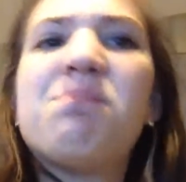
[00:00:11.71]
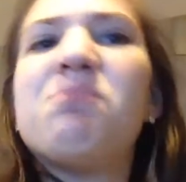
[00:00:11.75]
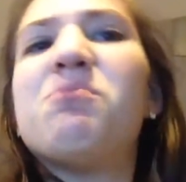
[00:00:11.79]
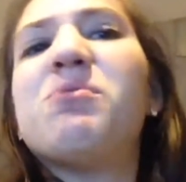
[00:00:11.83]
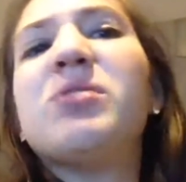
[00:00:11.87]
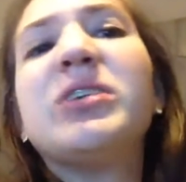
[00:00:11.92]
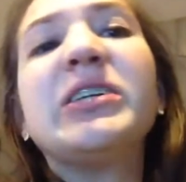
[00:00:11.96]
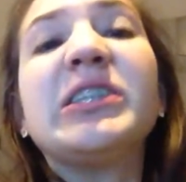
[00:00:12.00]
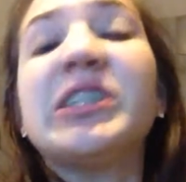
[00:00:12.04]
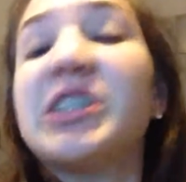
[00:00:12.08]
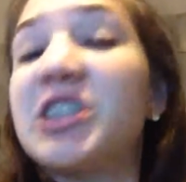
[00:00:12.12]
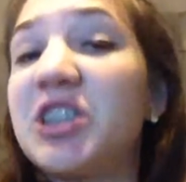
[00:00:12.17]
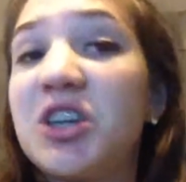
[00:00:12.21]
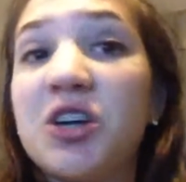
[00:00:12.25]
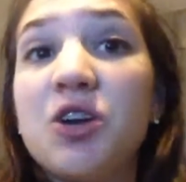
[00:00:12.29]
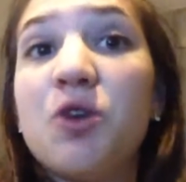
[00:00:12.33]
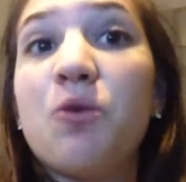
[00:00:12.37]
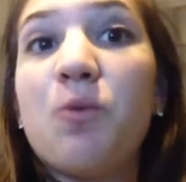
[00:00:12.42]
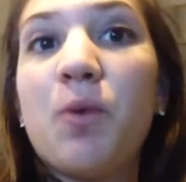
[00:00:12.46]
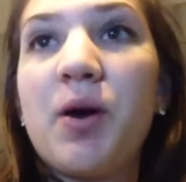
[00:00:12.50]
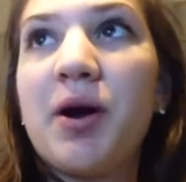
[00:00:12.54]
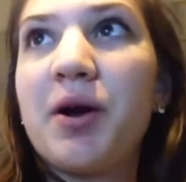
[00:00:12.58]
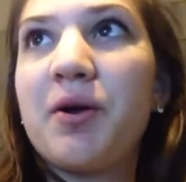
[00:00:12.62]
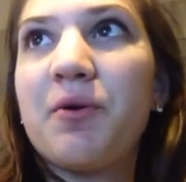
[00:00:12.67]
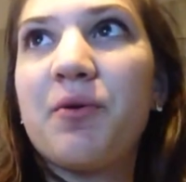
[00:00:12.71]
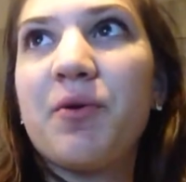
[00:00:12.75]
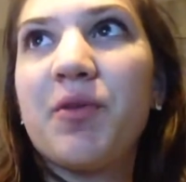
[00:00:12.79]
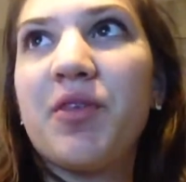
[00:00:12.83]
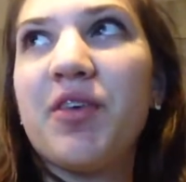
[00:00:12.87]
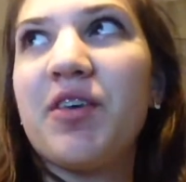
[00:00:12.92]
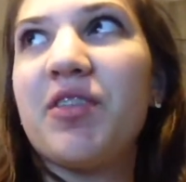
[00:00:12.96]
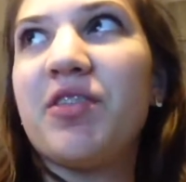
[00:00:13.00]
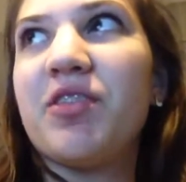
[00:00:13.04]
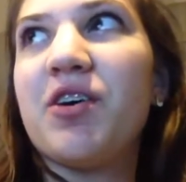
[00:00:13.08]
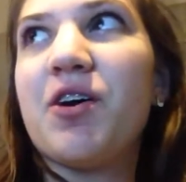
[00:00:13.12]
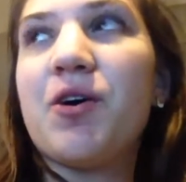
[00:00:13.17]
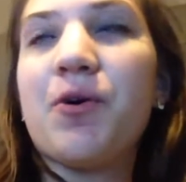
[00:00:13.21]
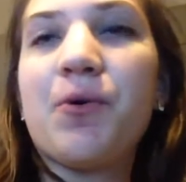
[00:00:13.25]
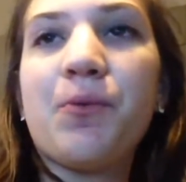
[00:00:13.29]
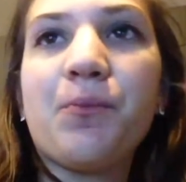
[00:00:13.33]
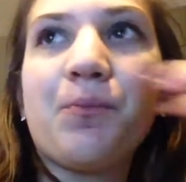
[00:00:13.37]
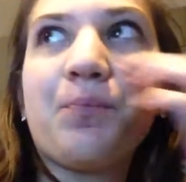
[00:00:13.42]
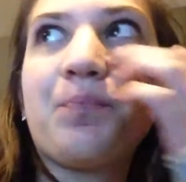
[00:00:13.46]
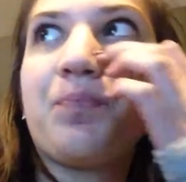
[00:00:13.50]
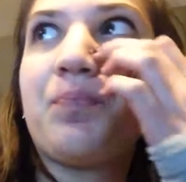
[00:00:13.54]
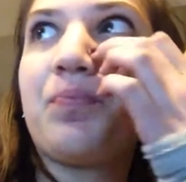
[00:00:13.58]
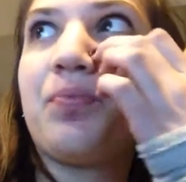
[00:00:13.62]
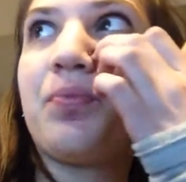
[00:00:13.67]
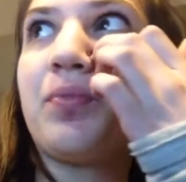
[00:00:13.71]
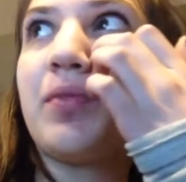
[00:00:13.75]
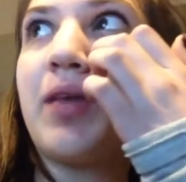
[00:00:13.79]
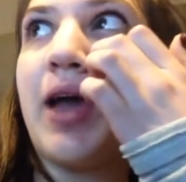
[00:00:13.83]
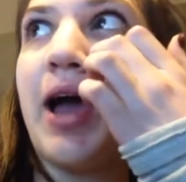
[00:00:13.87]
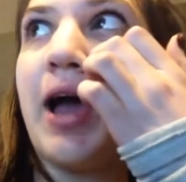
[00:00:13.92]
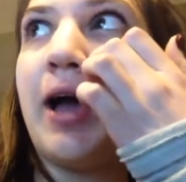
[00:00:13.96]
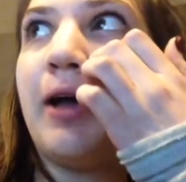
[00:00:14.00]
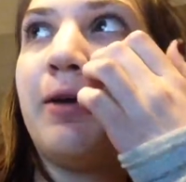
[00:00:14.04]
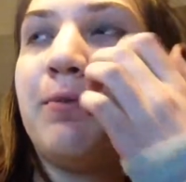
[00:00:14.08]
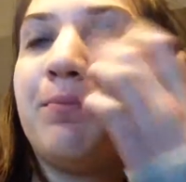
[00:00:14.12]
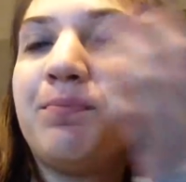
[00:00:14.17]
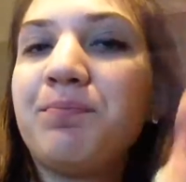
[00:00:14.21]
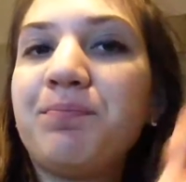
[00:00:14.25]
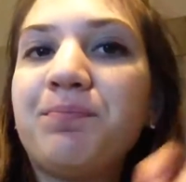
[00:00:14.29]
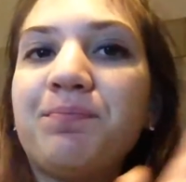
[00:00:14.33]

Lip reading: We're just gonna work with it though, okay?